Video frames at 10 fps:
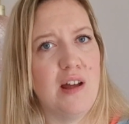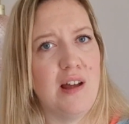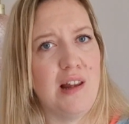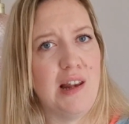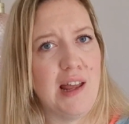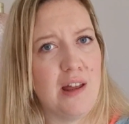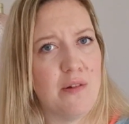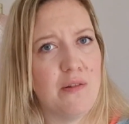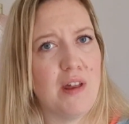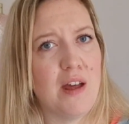
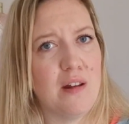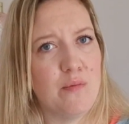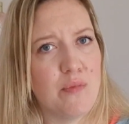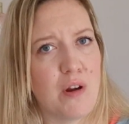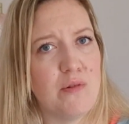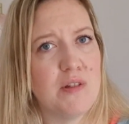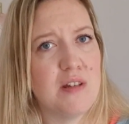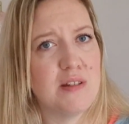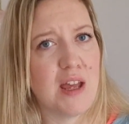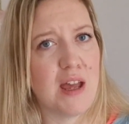allow that
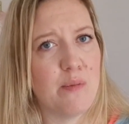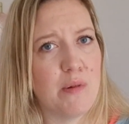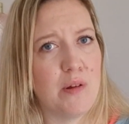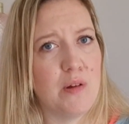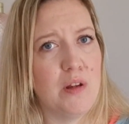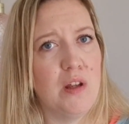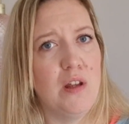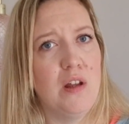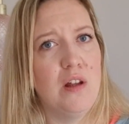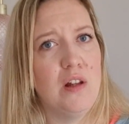process to happen,
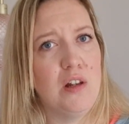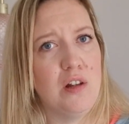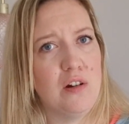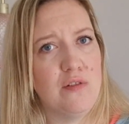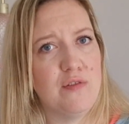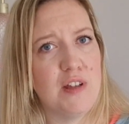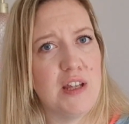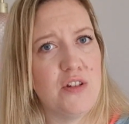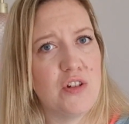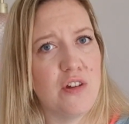love
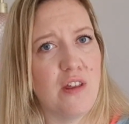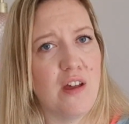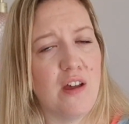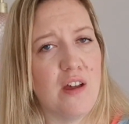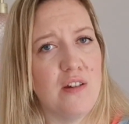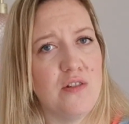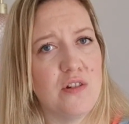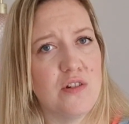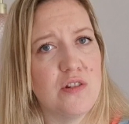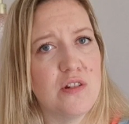each other, and
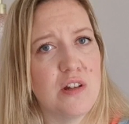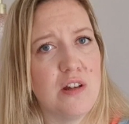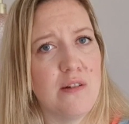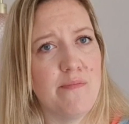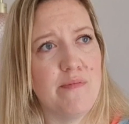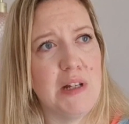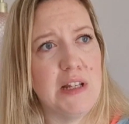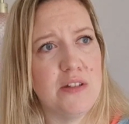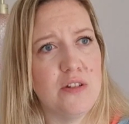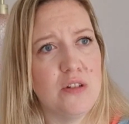just
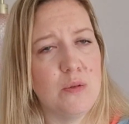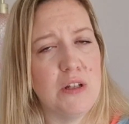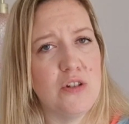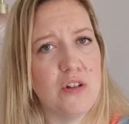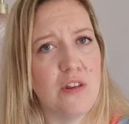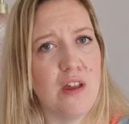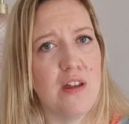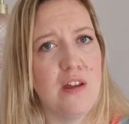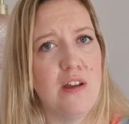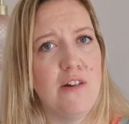listen to each other
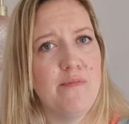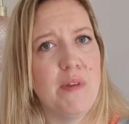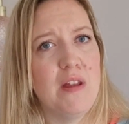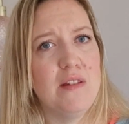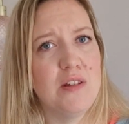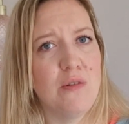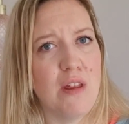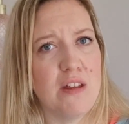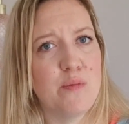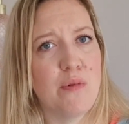until
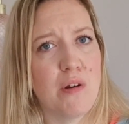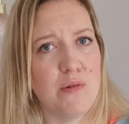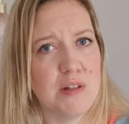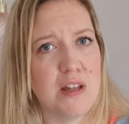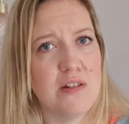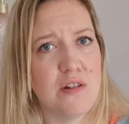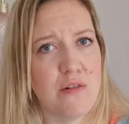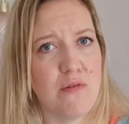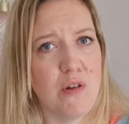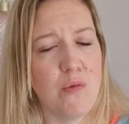that's processed
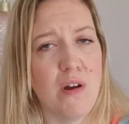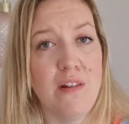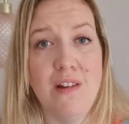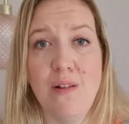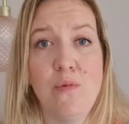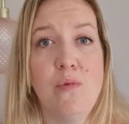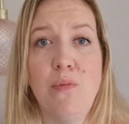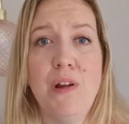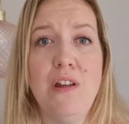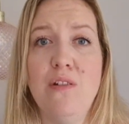through, and that will
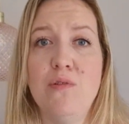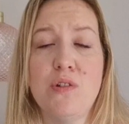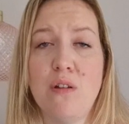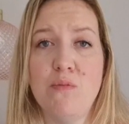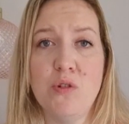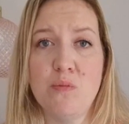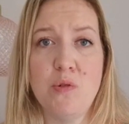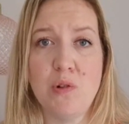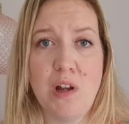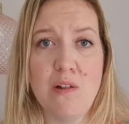bring you so much
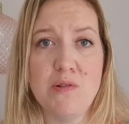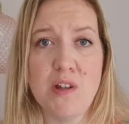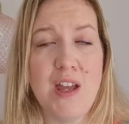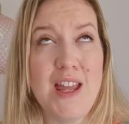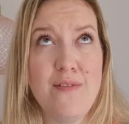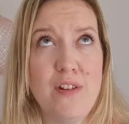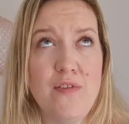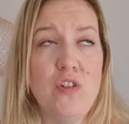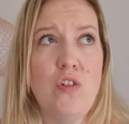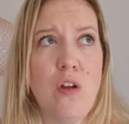more closer. Even if
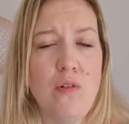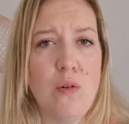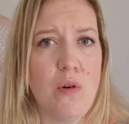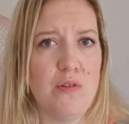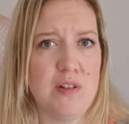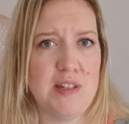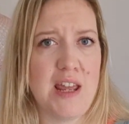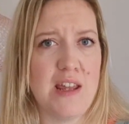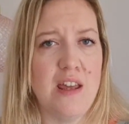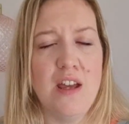you don't know what to
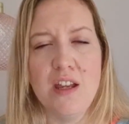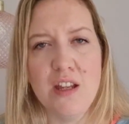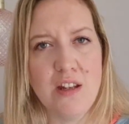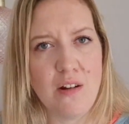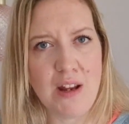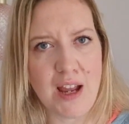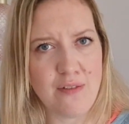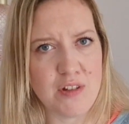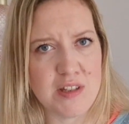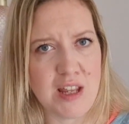say, you don't
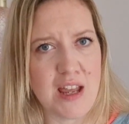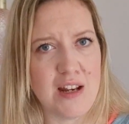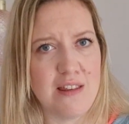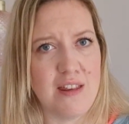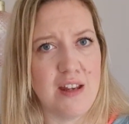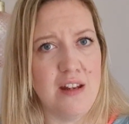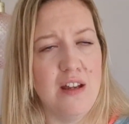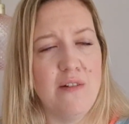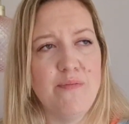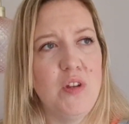have to say anything.
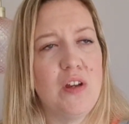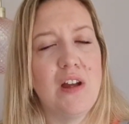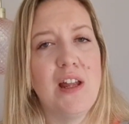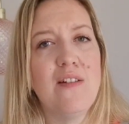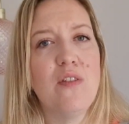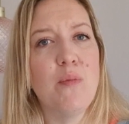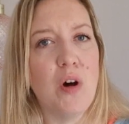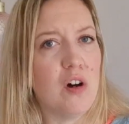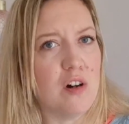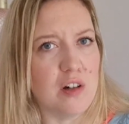You can give them a
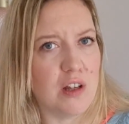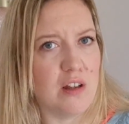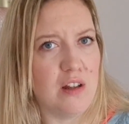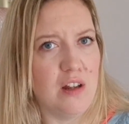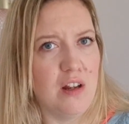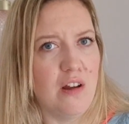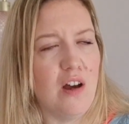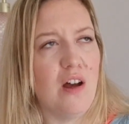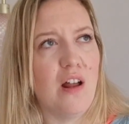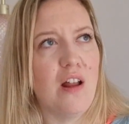hug,
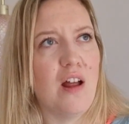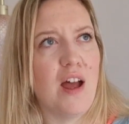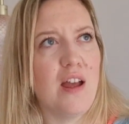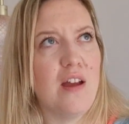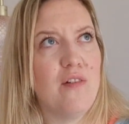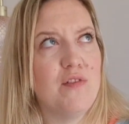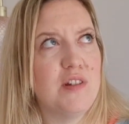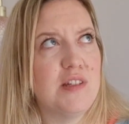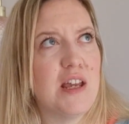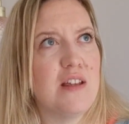I often
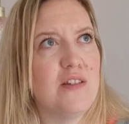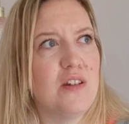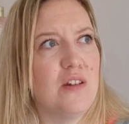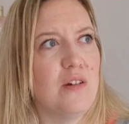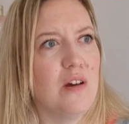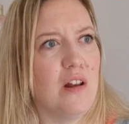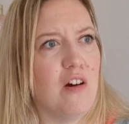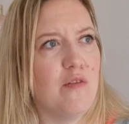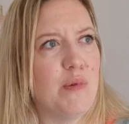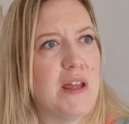say to a lot
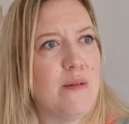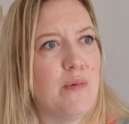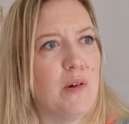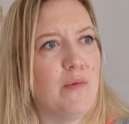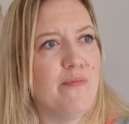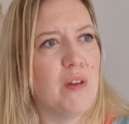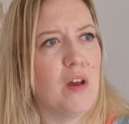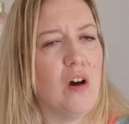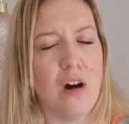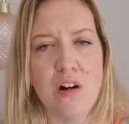of people,
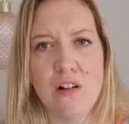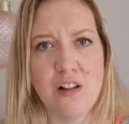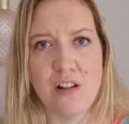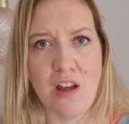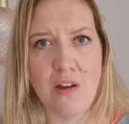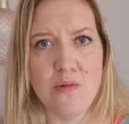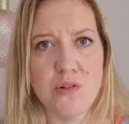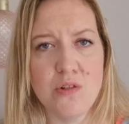a hug goes